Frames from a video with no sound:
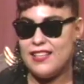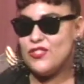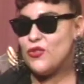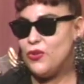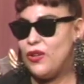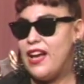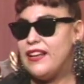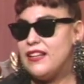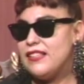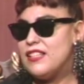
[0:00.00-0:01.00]
school,
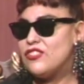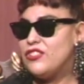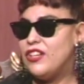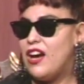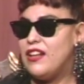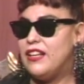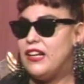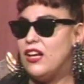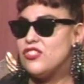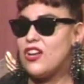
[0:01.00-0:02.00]
I essentially got a,
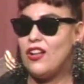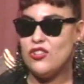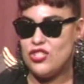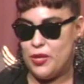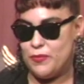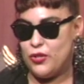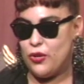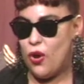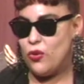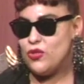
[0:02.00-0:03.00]
a, scholarship to
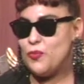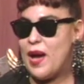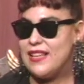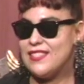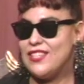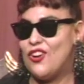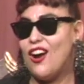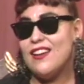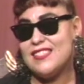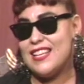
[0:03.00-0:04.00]
go to Pasadena
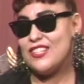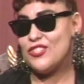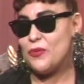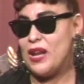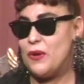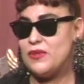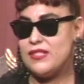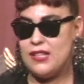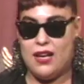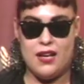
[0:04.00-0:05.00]
Art Center when I
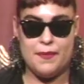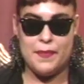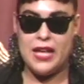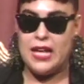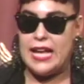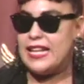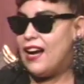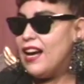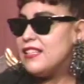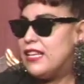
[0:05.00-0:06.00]
was um, in
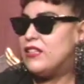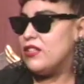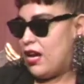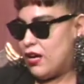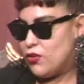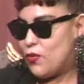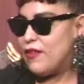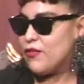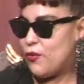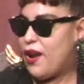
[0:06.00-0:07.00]
high in uh,
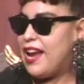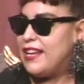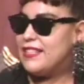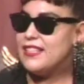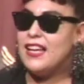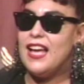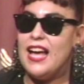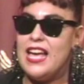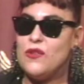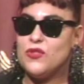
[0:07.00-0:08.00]
twelfth grade,
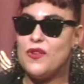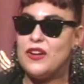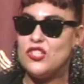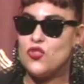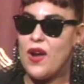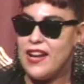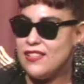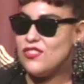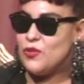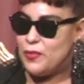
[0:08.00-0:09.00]
and it was very
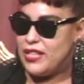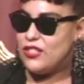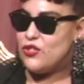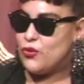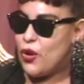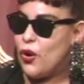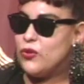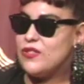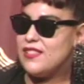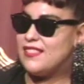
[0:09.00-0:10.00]
strange to me to go
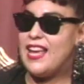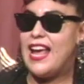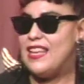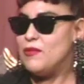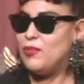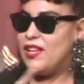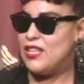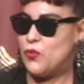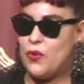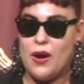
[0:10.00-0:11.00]
to this alien
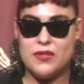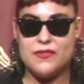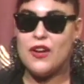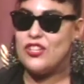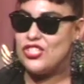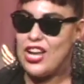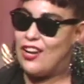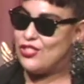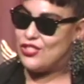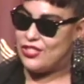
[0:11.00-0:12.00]
place where I was very
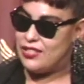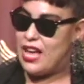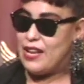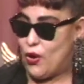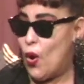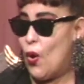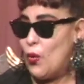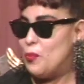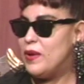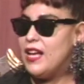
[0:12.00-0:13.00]
sheltered at
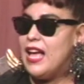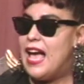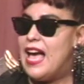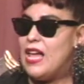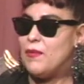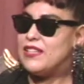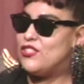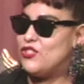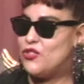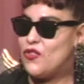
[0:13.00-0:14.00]
home and my
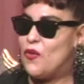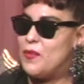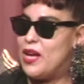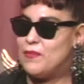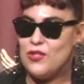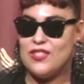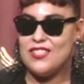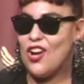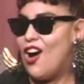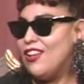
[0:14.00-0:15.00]
sister drove me up to this
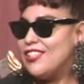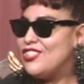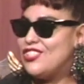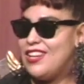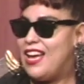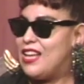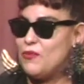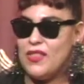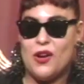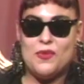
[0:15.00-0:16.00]
college and
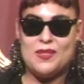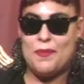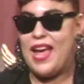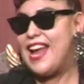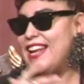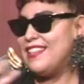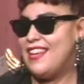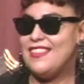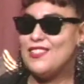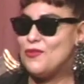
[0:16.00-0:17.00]
where there was paint
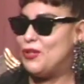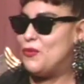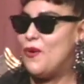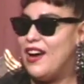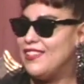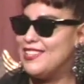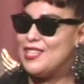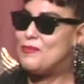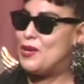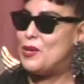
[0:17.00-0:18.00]
and these really wild
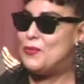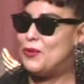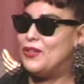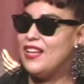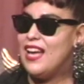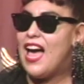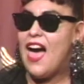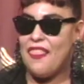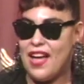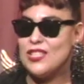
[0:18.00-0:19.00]
looking people
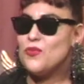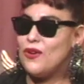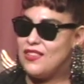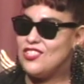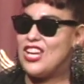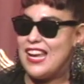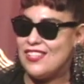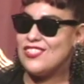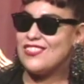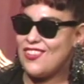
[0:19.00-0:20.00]
and that's where the
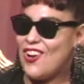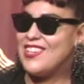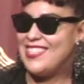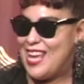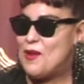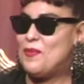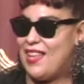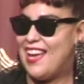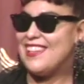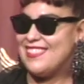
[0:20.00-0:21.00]
changes started to take
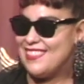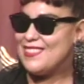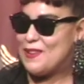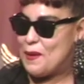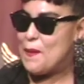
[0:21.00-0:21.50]
place that was